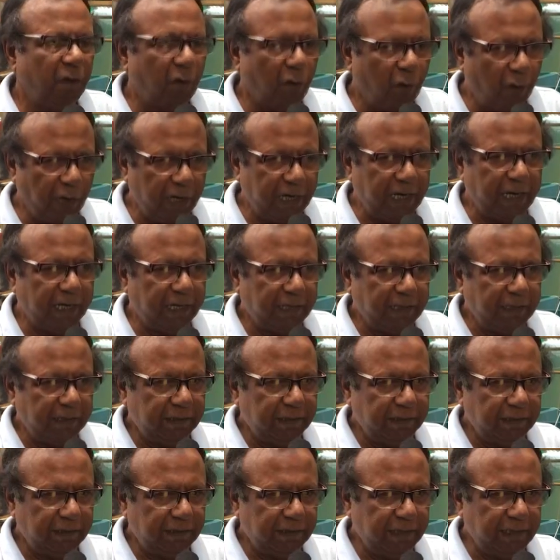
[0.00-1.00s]
where
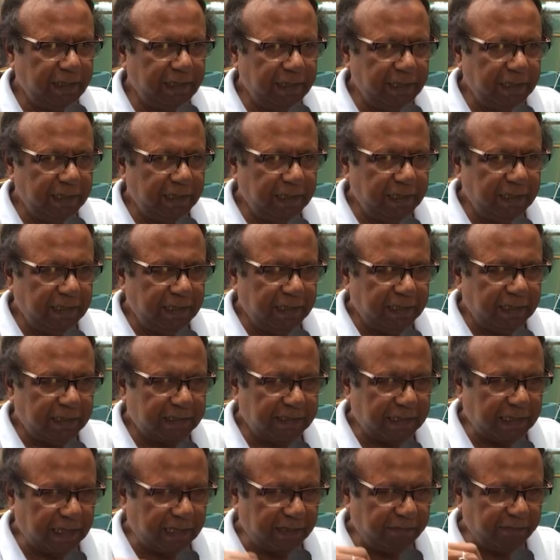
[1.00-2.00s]
the
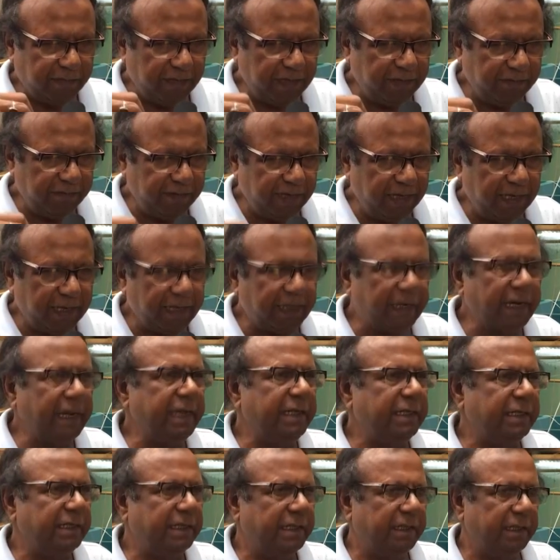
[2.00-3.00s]
survival
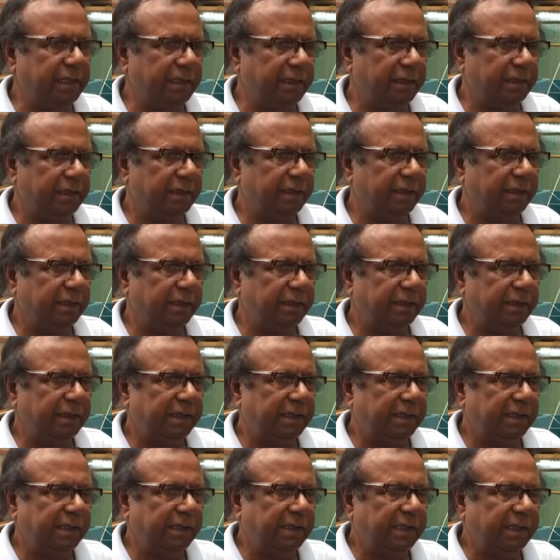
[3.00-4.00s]
rate
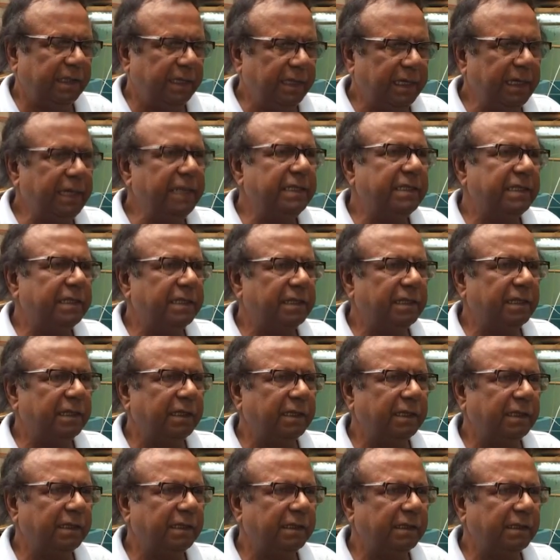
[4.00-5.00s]
is
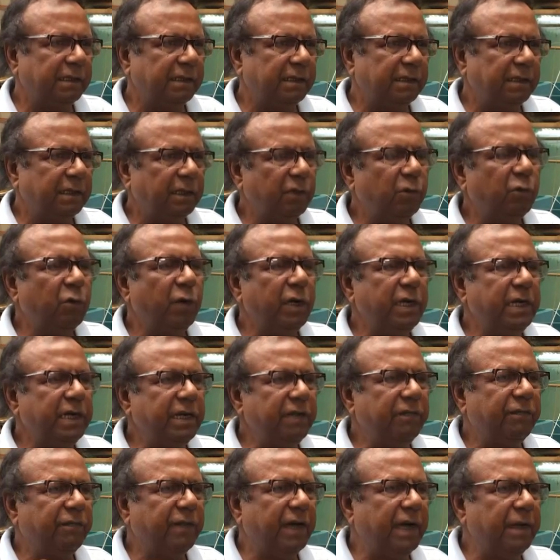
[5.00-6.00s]

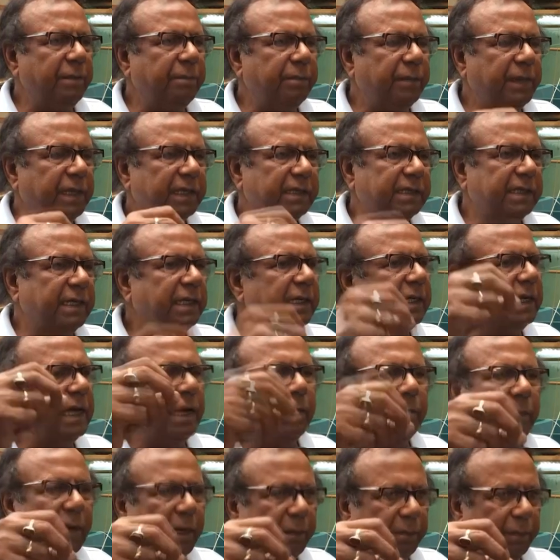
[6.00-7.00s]
twenty-five percent
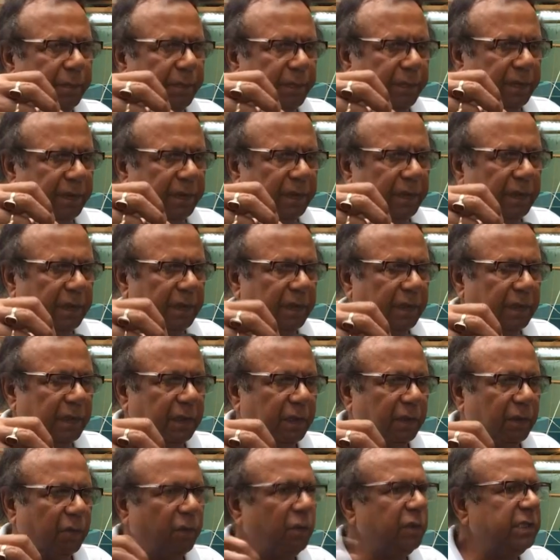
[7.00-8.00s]
above,
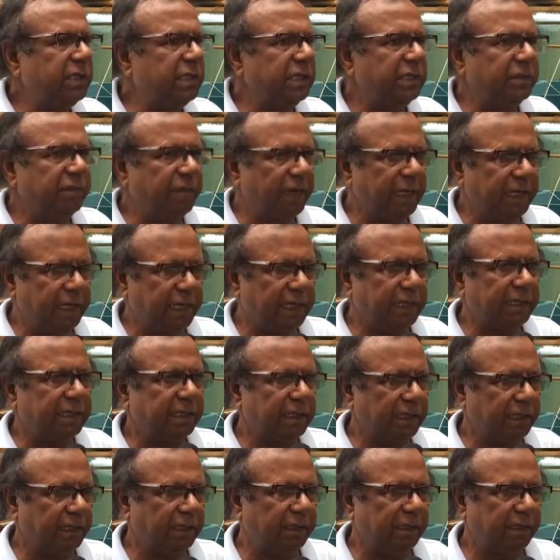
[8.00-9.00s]
which is
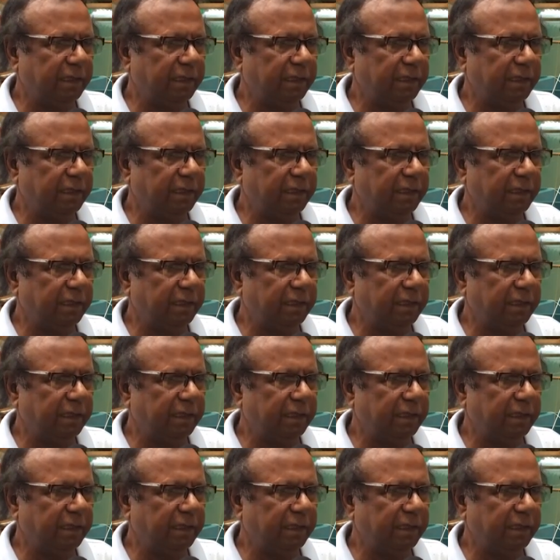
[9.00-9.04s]
fantastic.